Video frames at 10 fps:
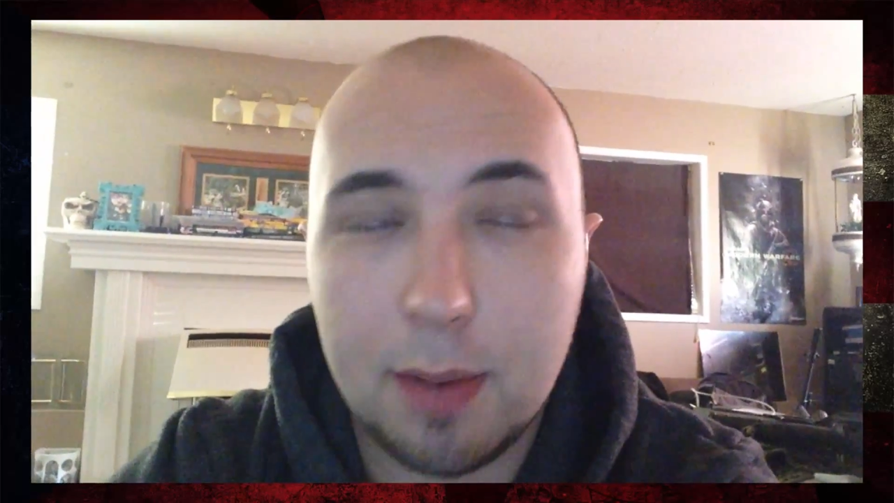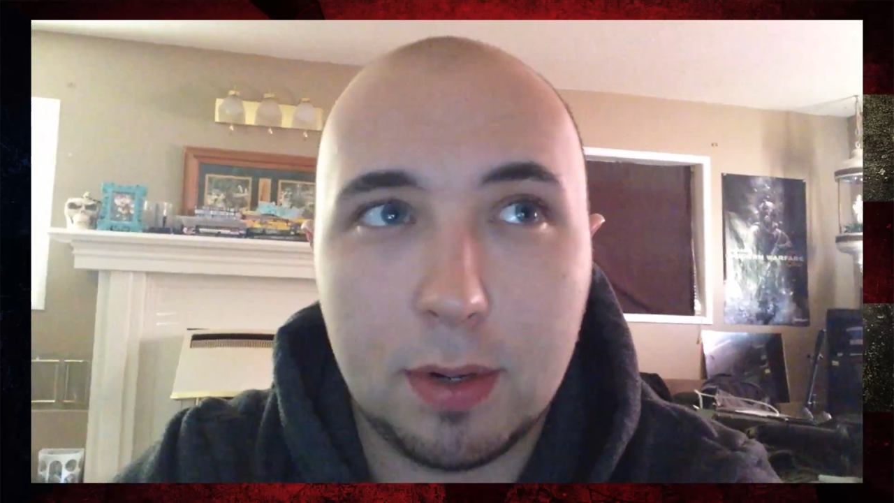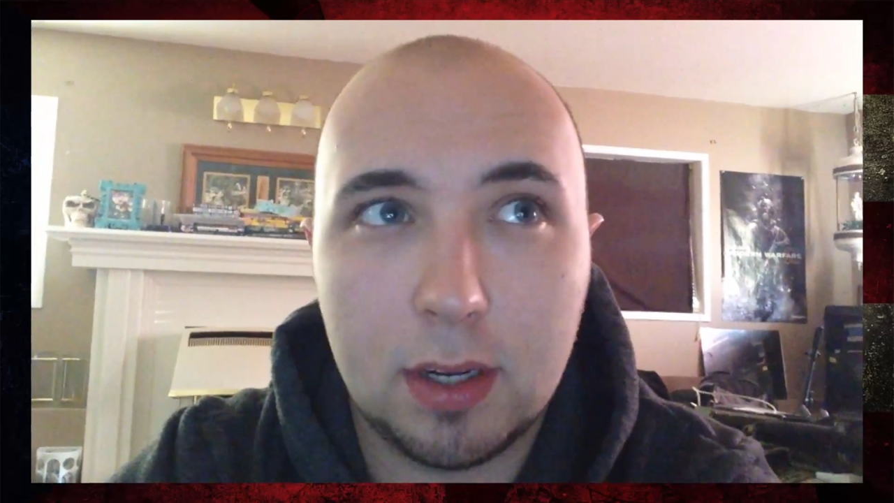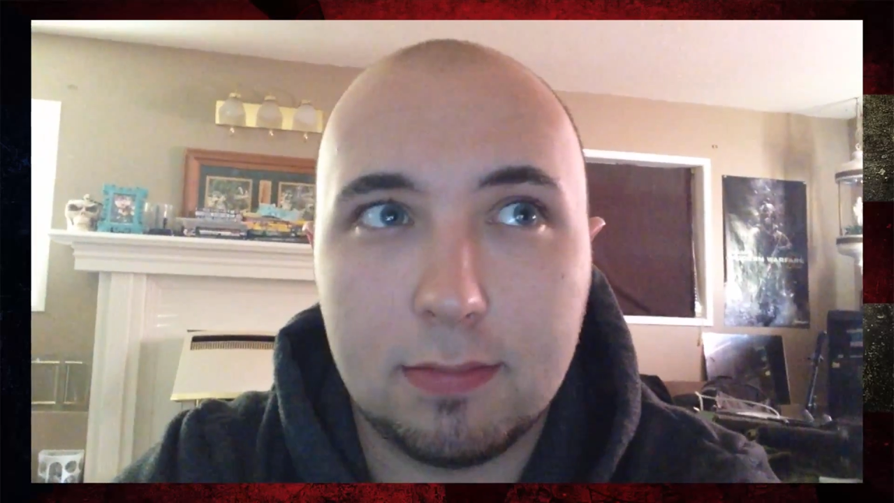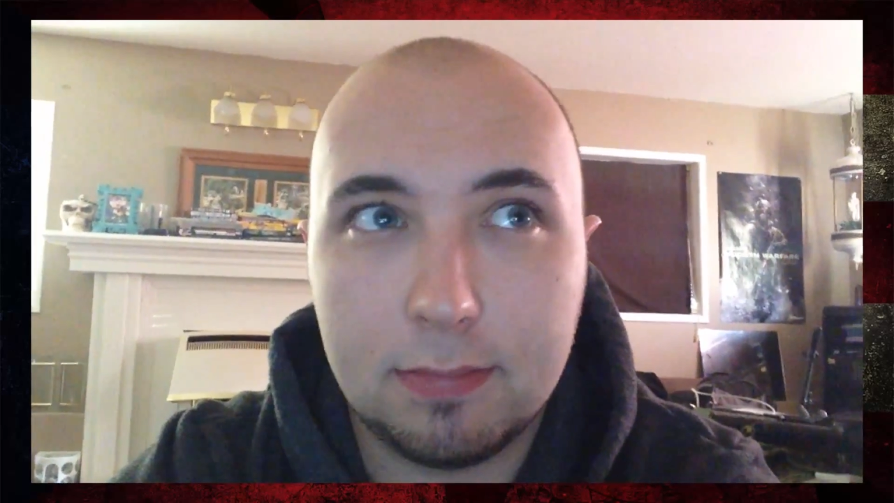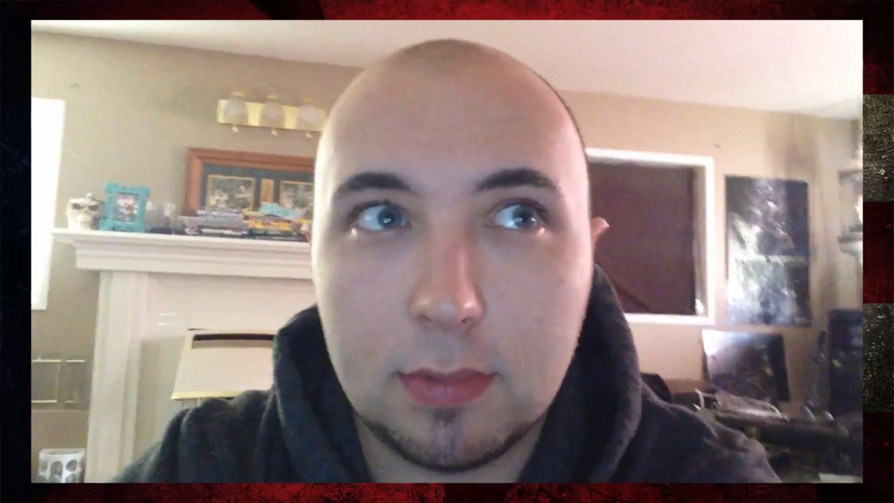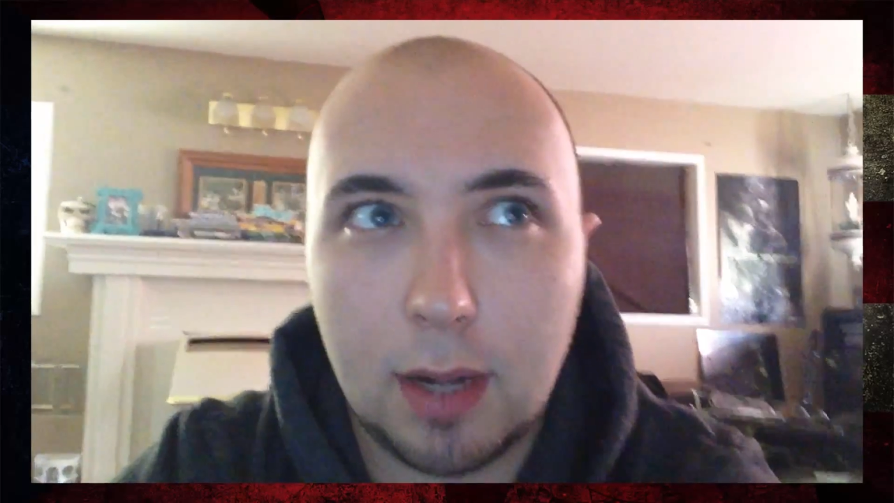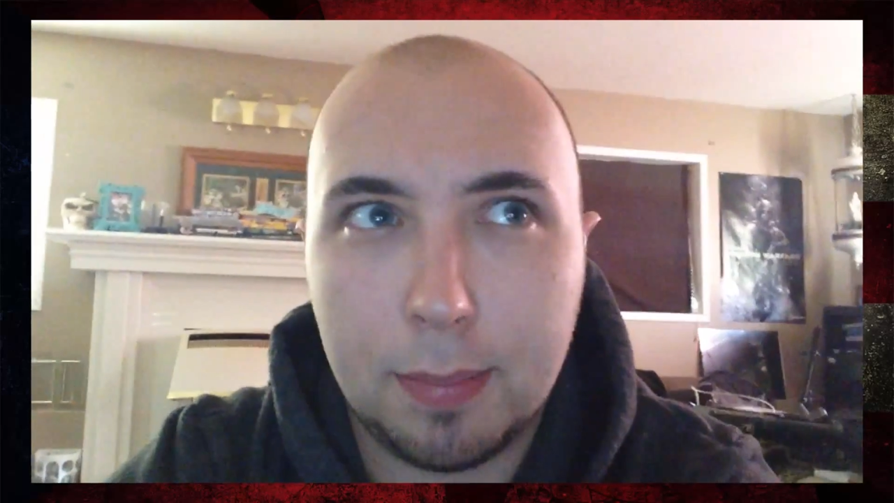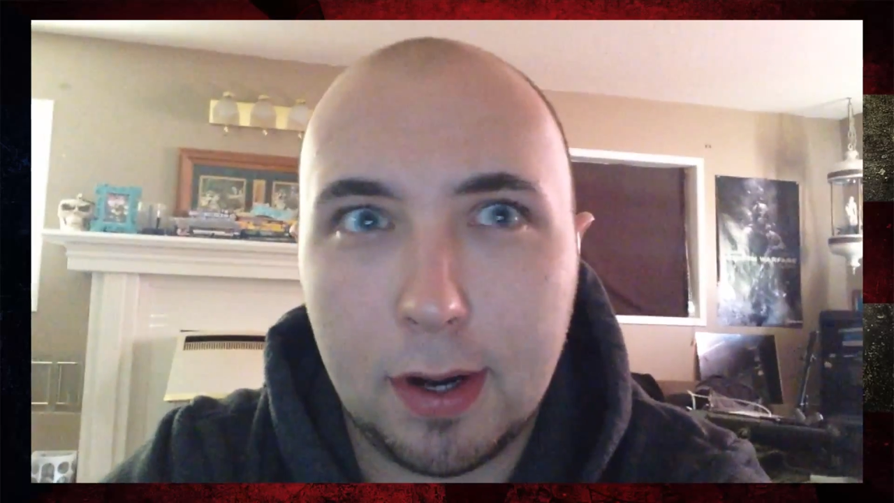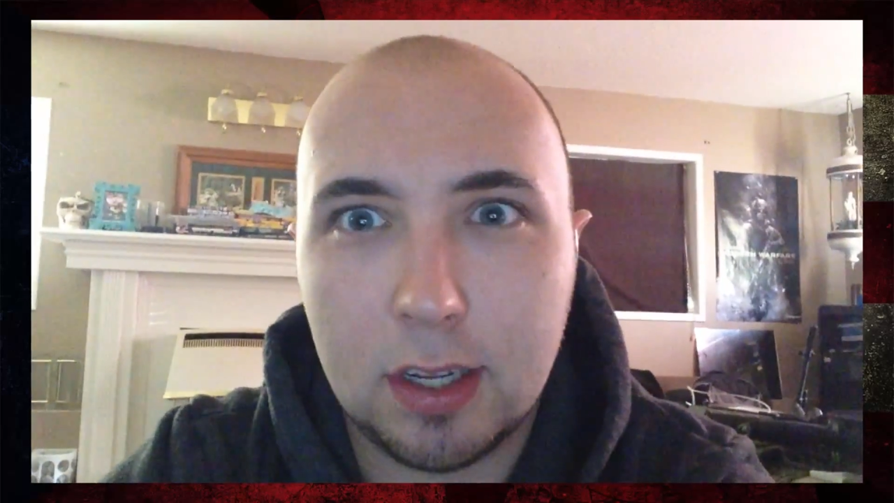but
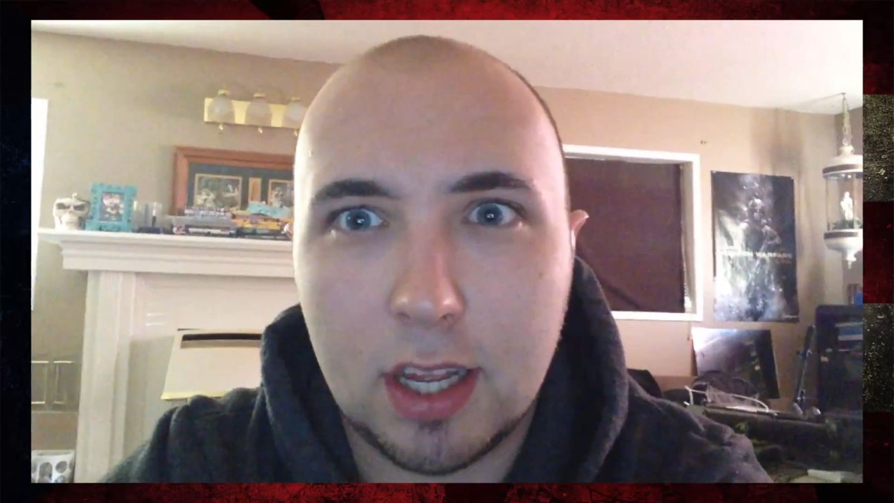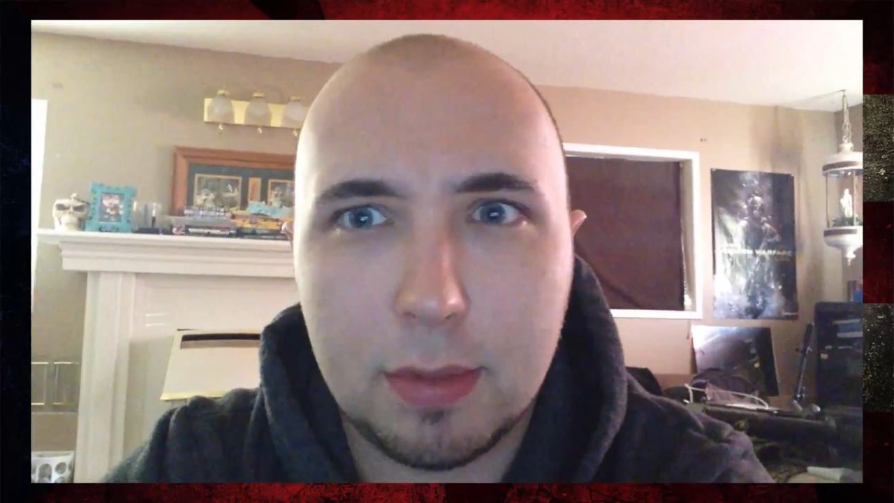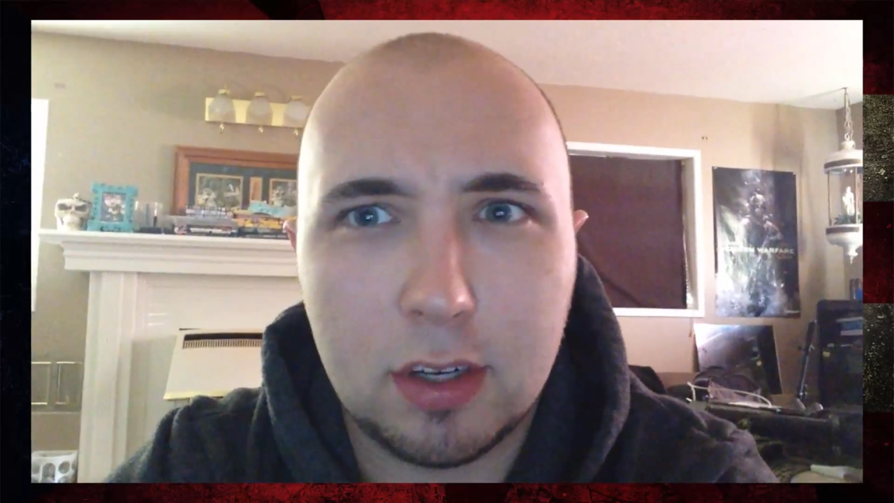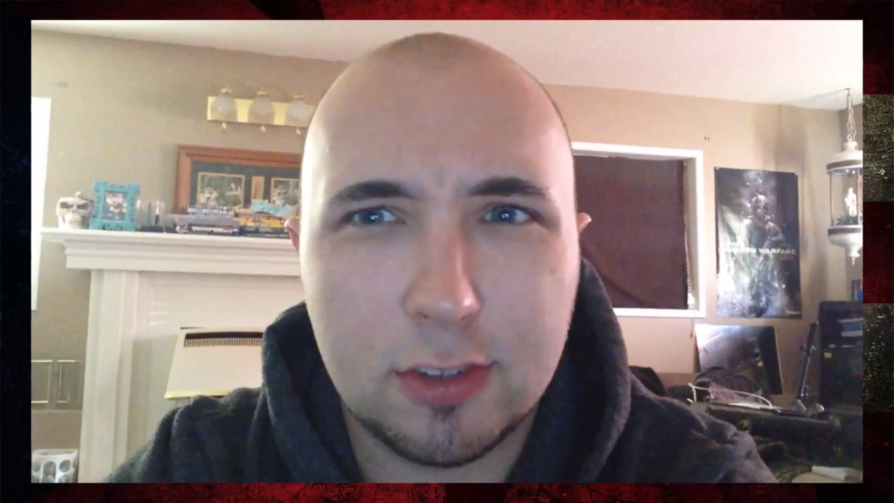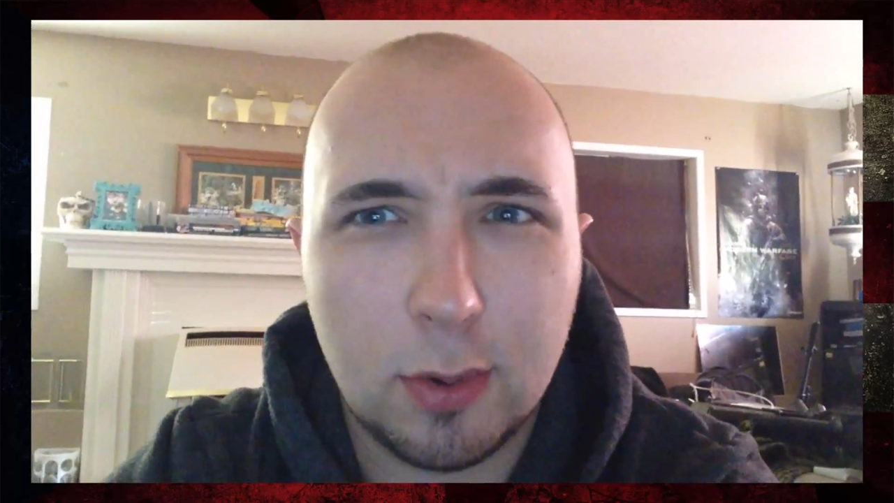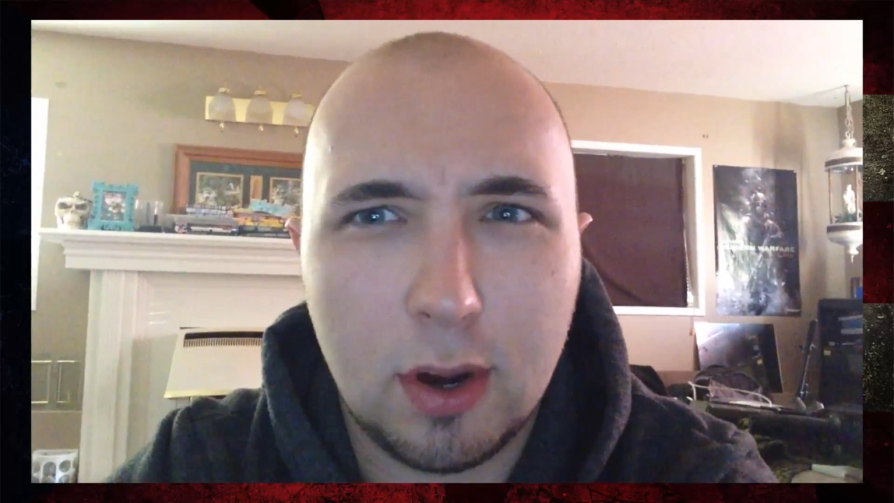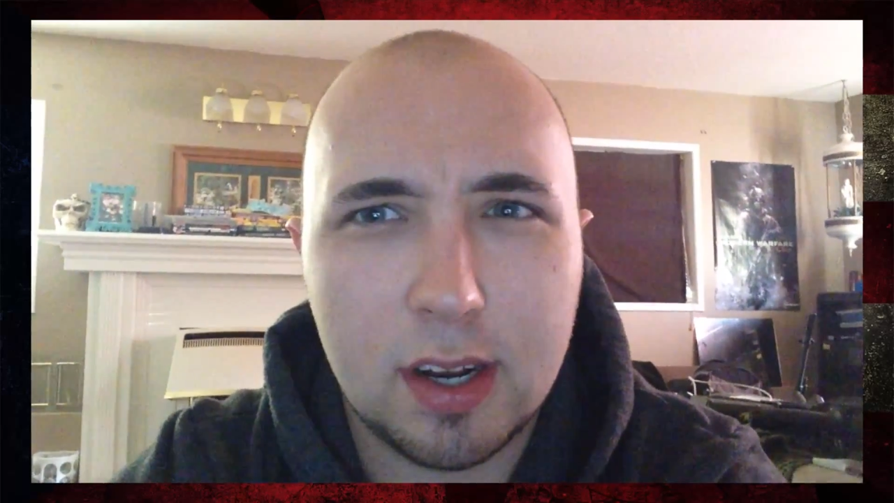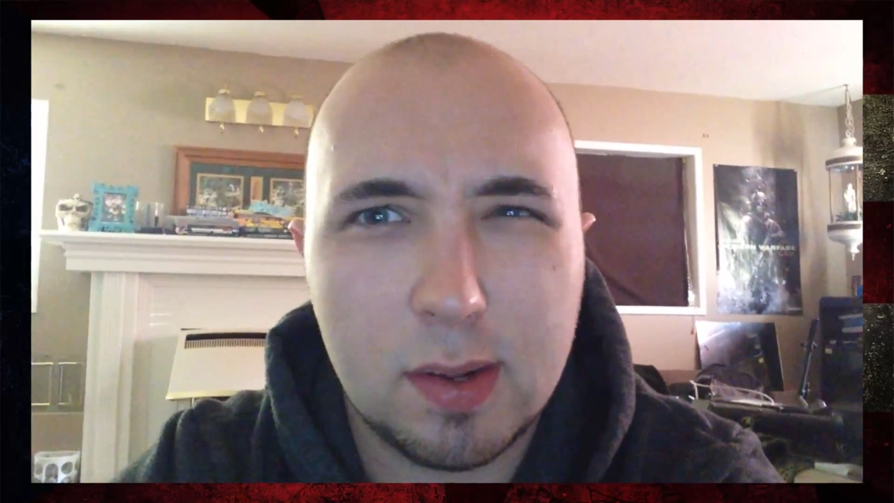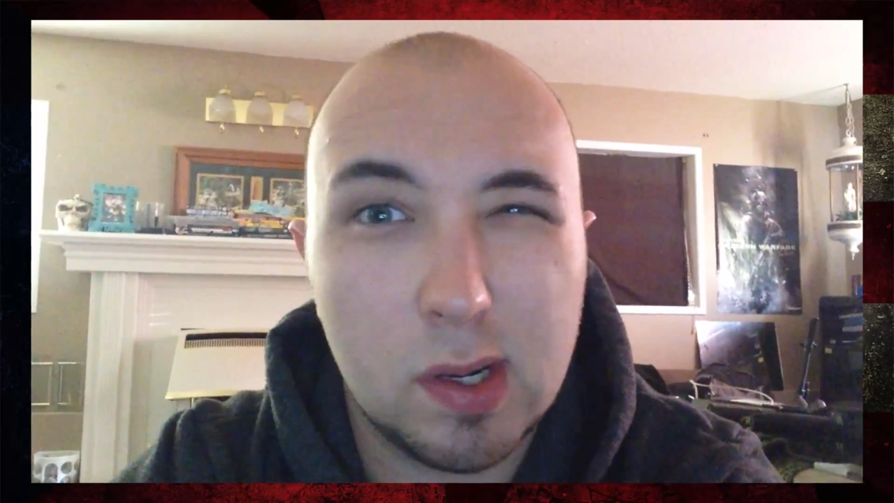apparently I'm in a squad